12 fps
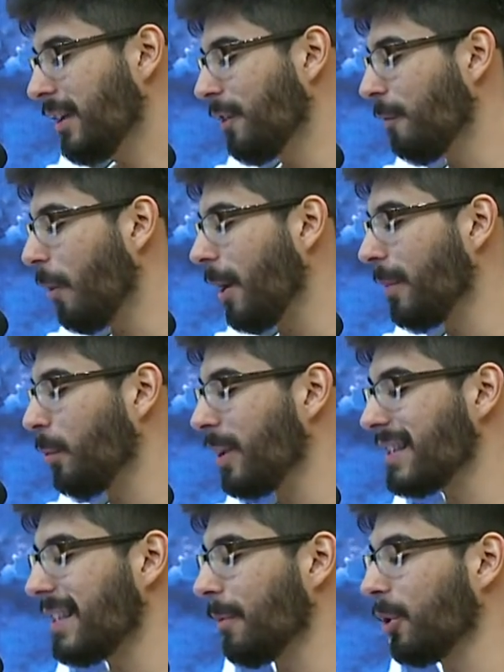You've brought me
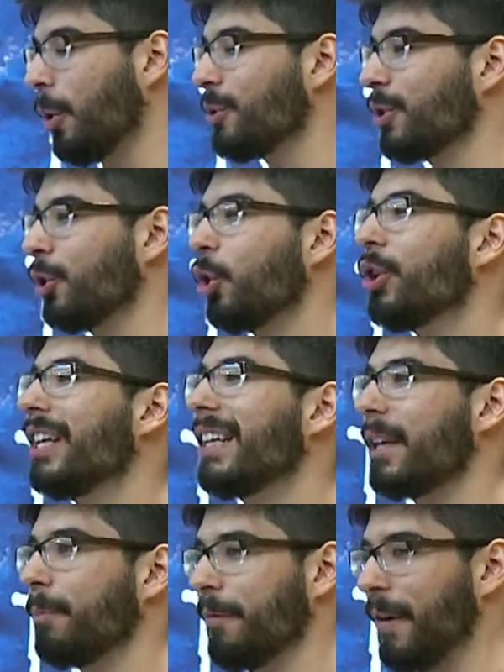one step closer to looking
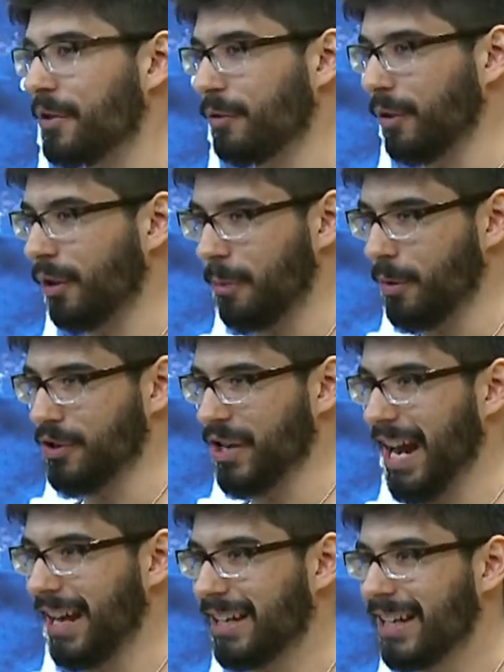like a professional
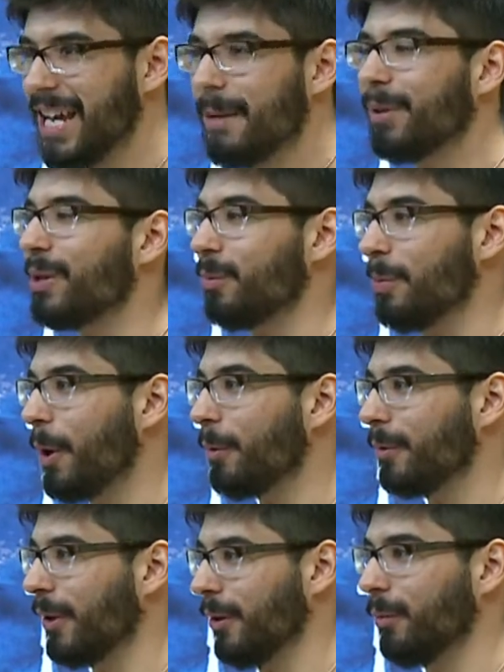lumberjack, because we
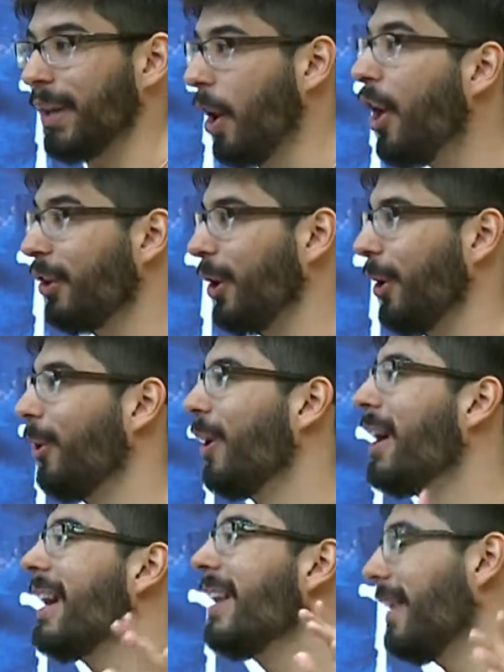all
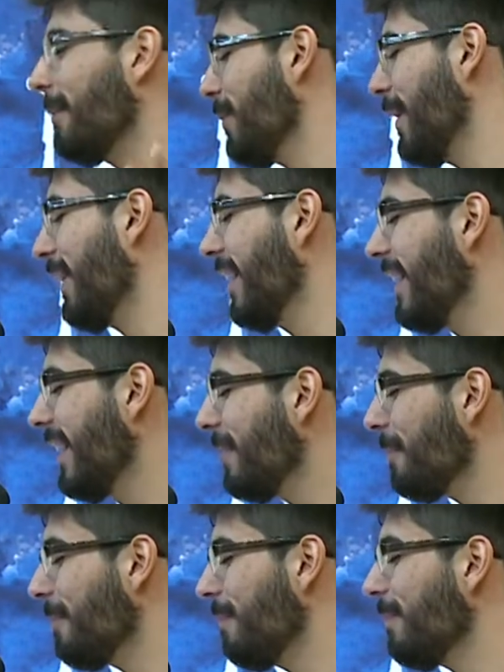know that
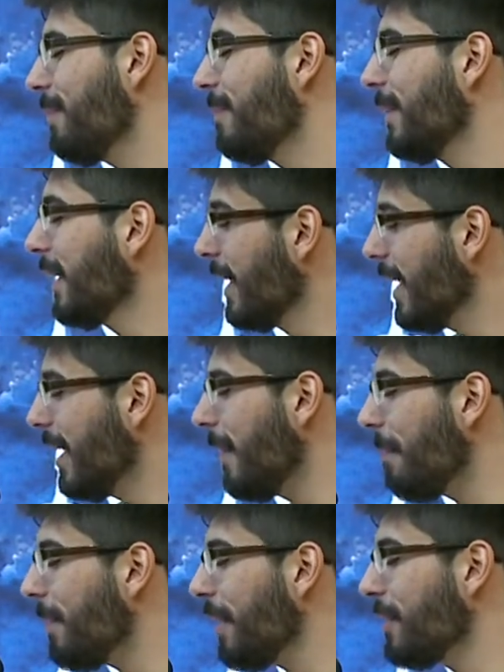
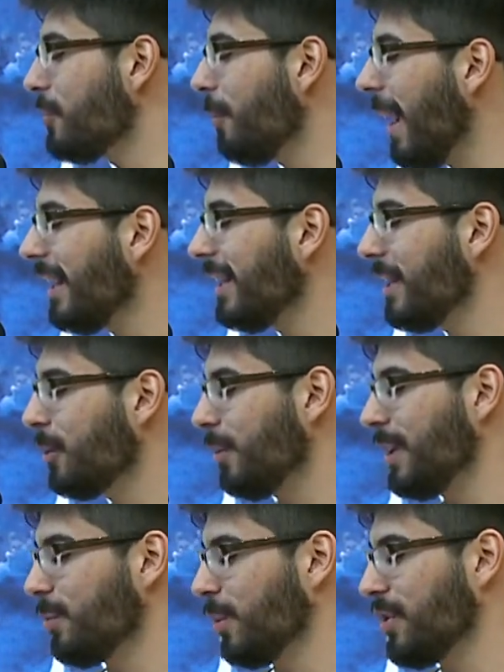that beards dramatically
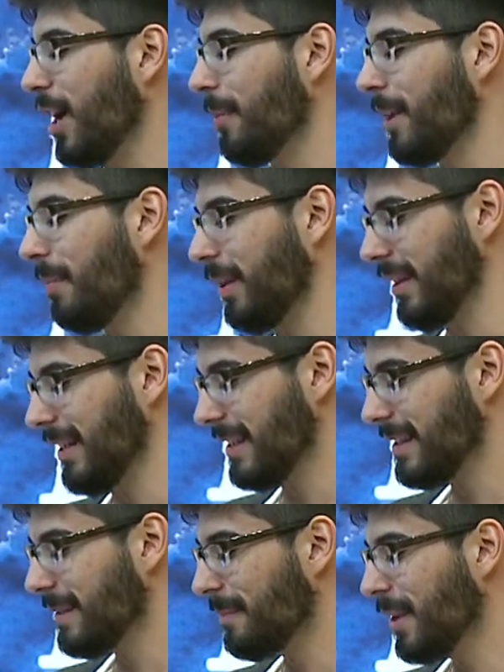increase wood chopping
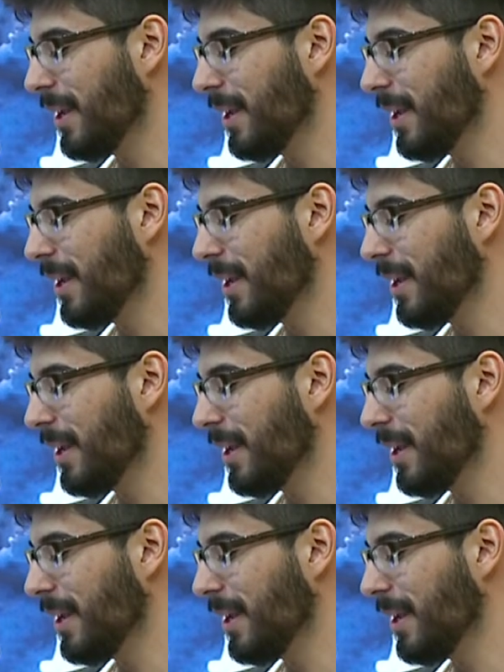abilities.